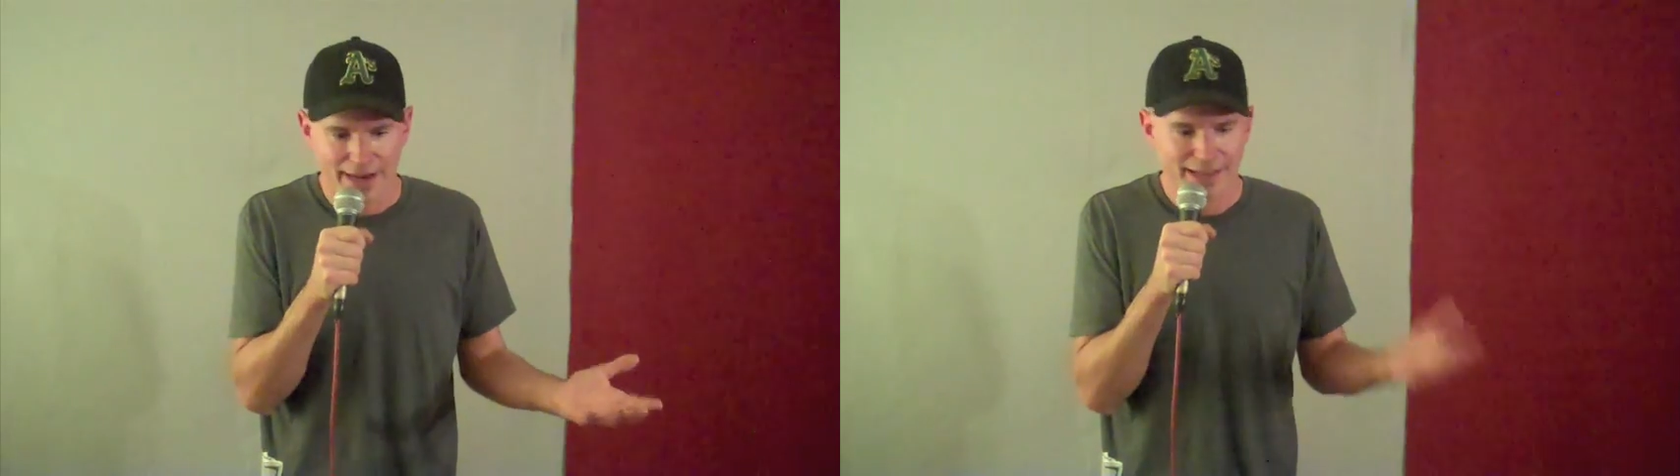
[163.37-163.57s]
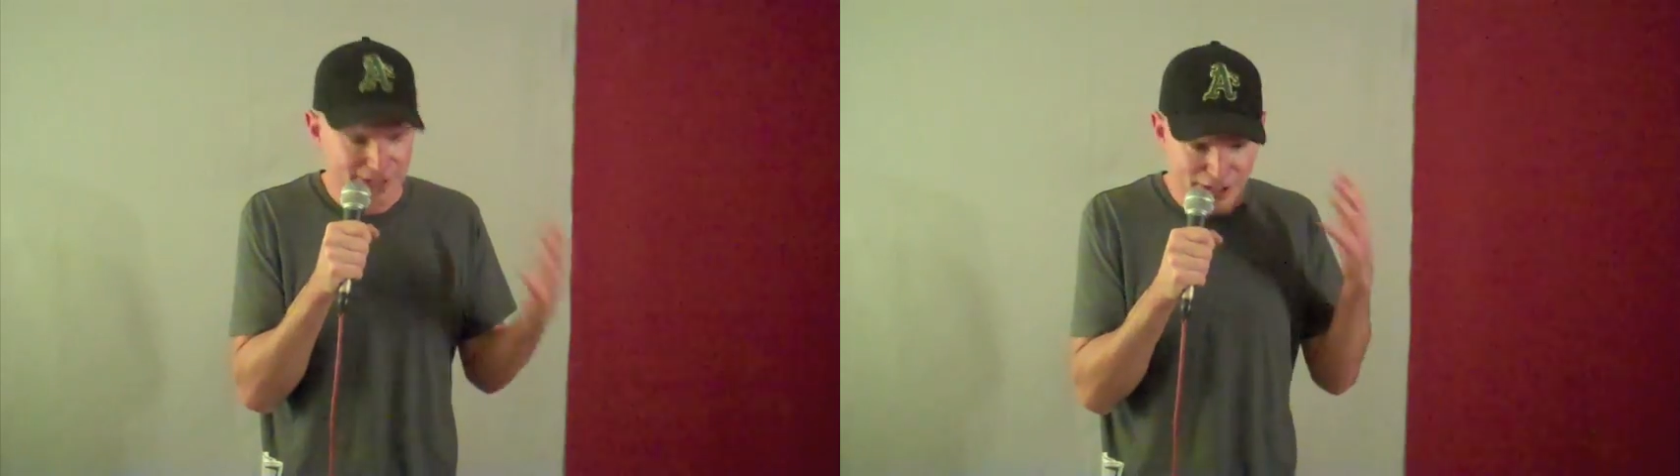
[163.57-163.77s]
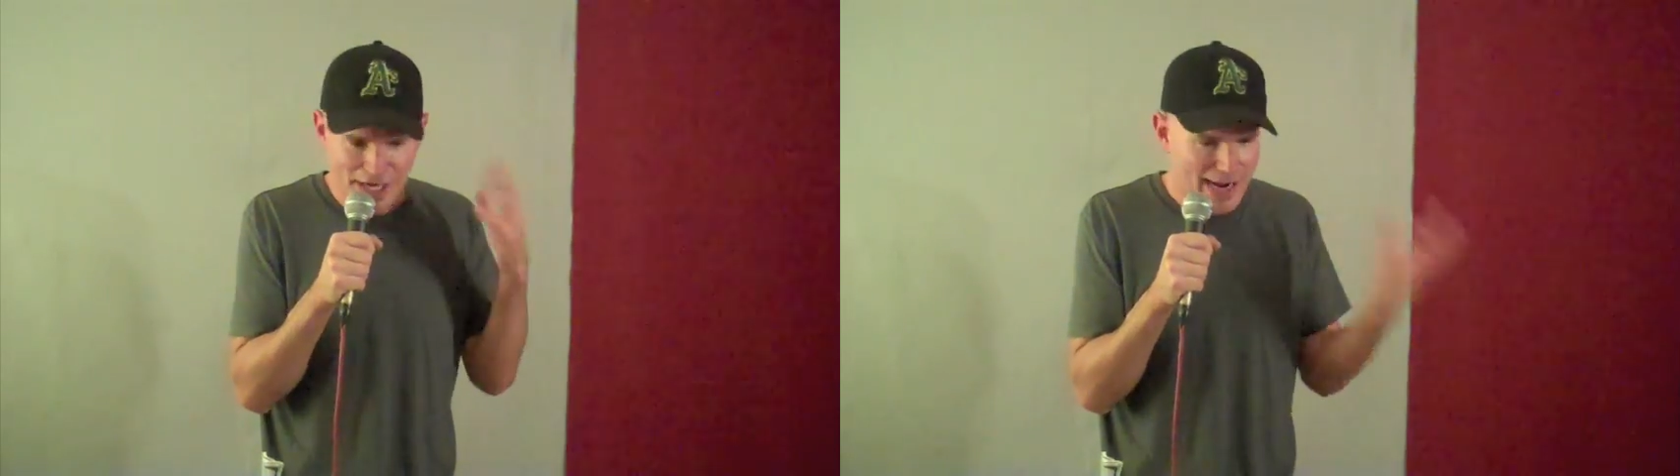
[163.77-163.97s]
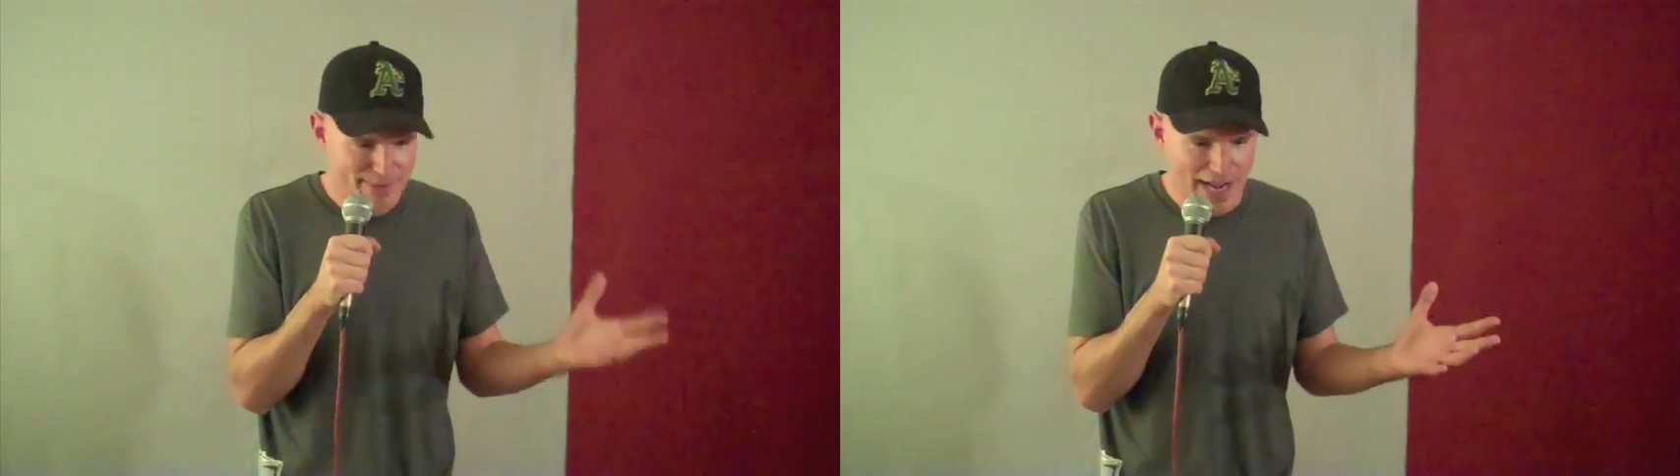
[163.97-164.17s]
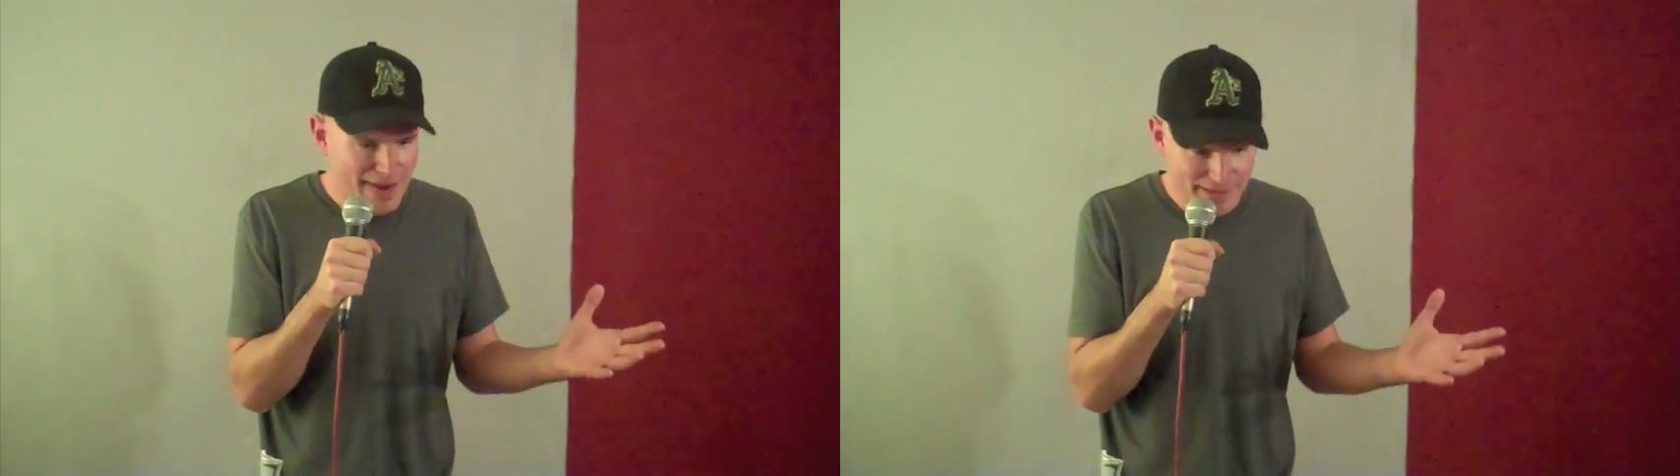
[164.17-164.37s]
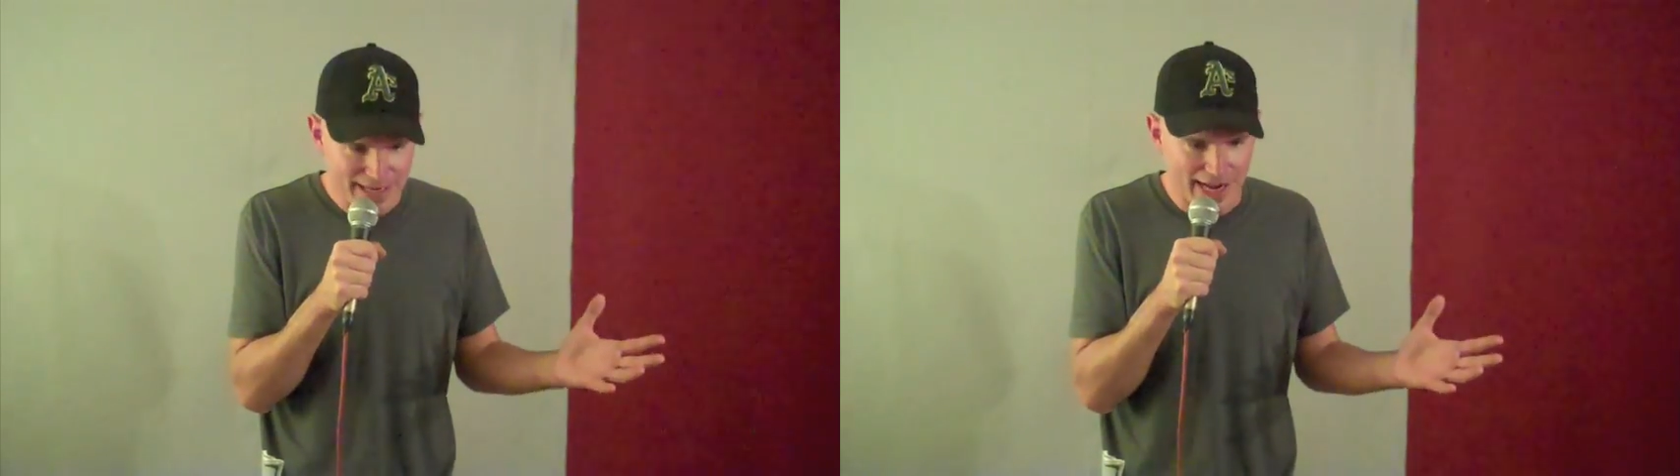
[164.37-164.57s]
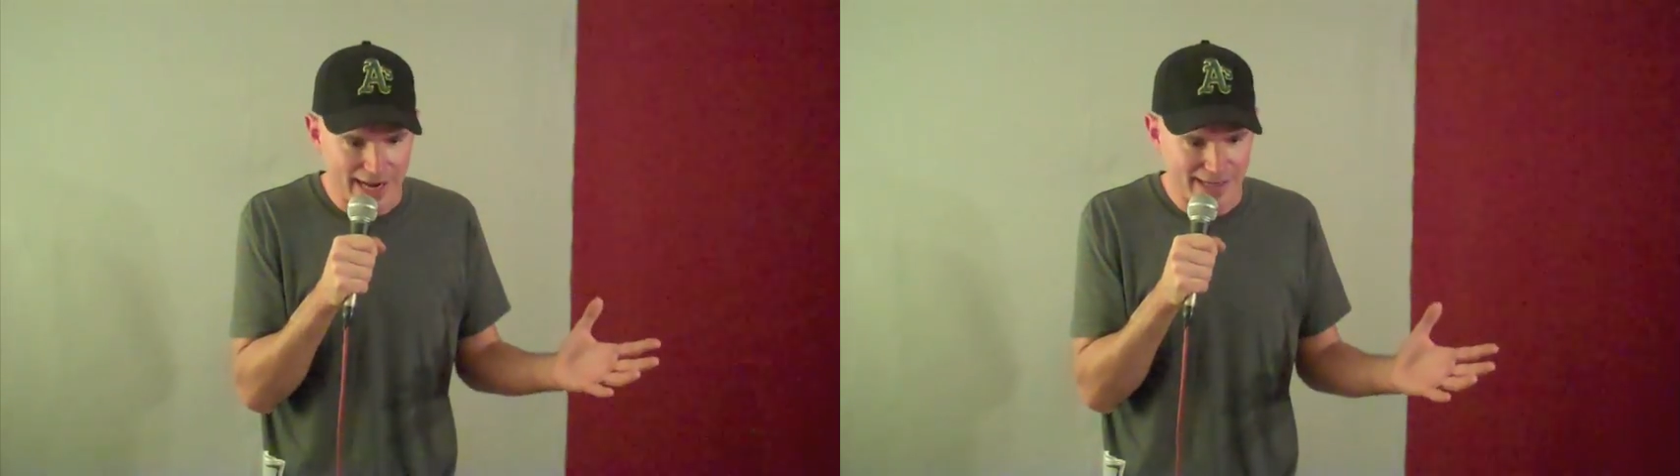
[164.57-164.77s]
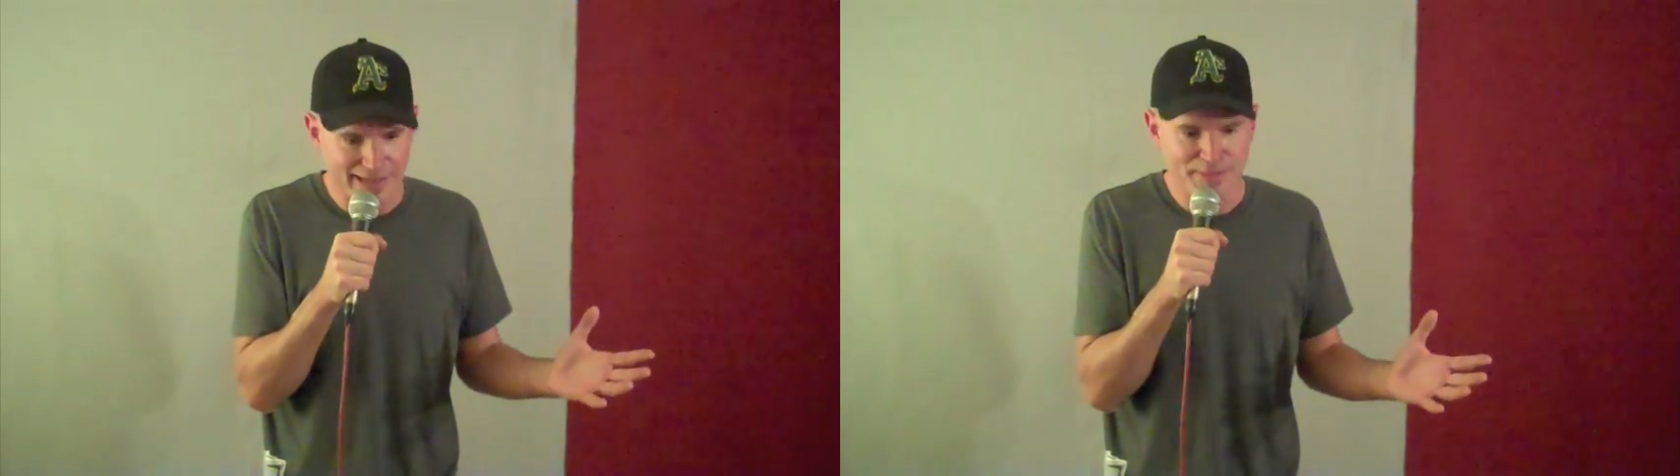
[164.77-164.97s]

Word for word: and his job every day